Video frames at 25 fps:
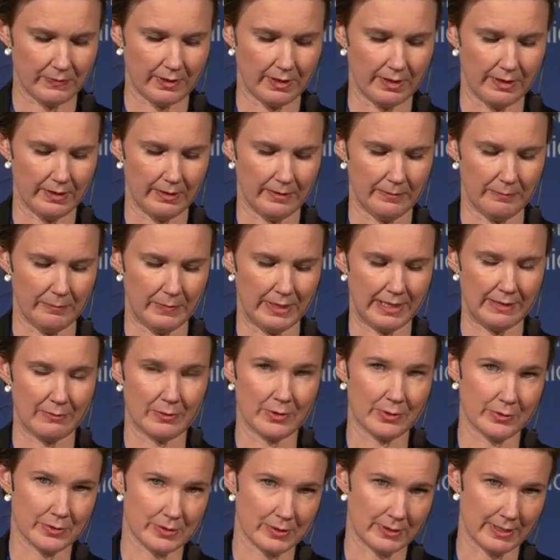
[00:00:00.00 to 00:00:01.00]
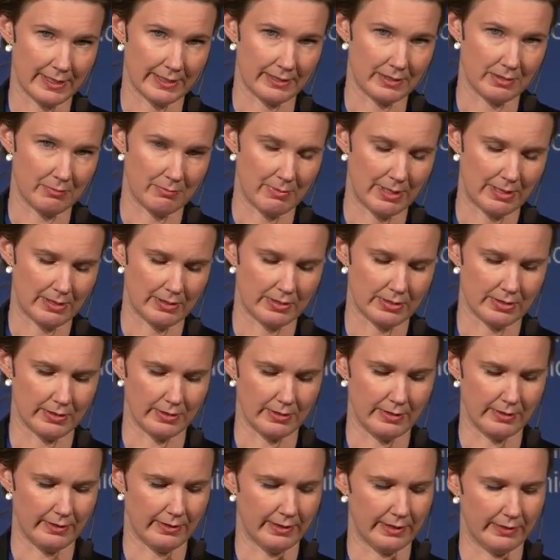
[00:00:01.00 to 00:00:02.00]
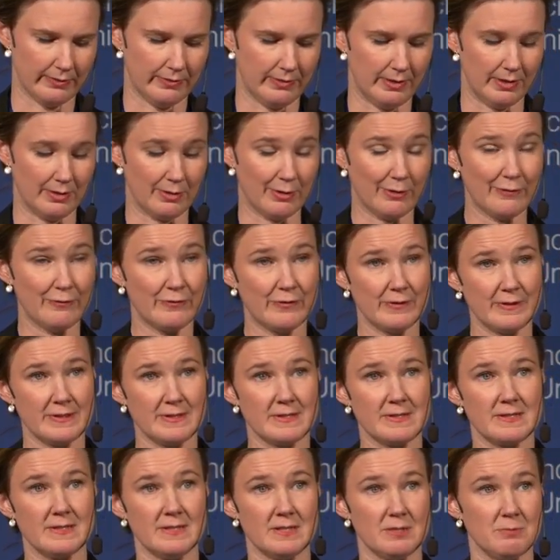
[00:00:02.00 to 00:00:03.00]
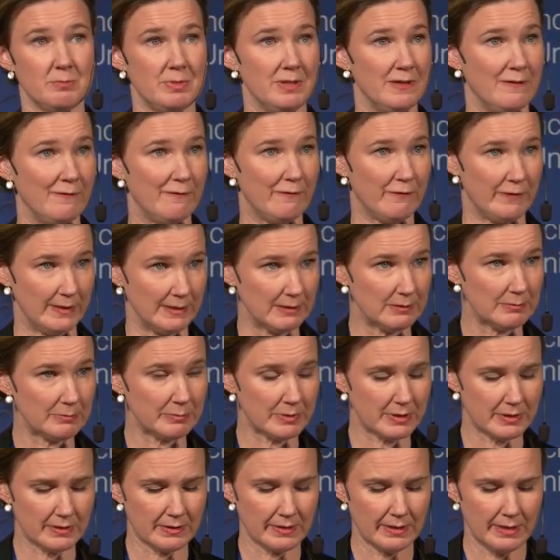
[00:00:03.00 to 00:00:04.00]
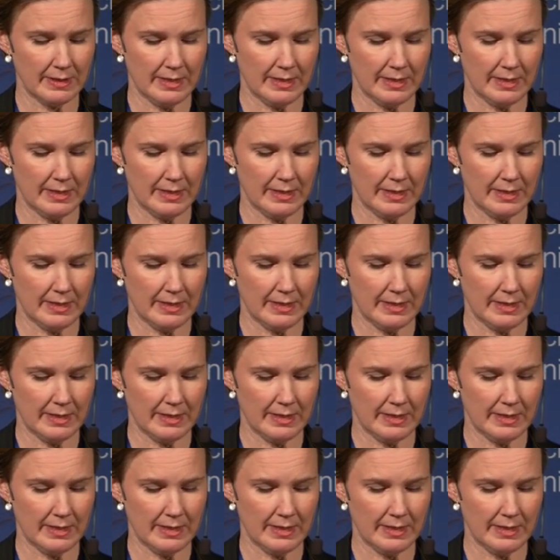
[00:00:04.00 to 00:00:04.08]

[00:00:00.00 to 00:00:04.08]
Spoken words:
And I would also like to mention that the conference is being filmed